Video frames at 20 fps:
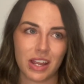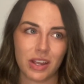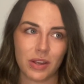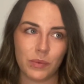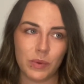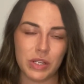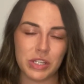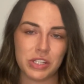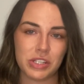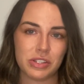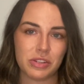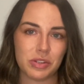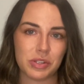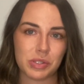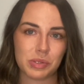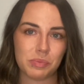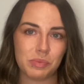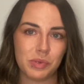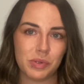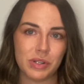which is the
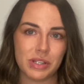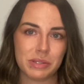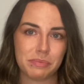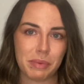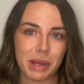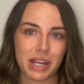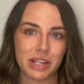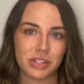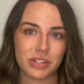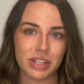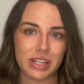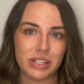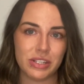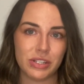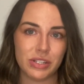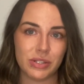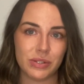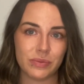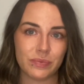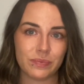smallest patch they
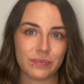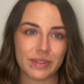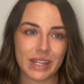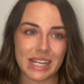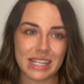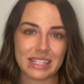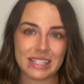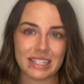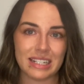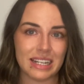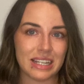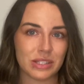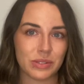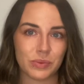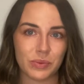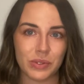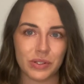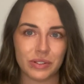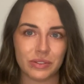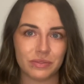do. That's the last
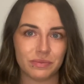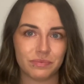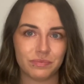one.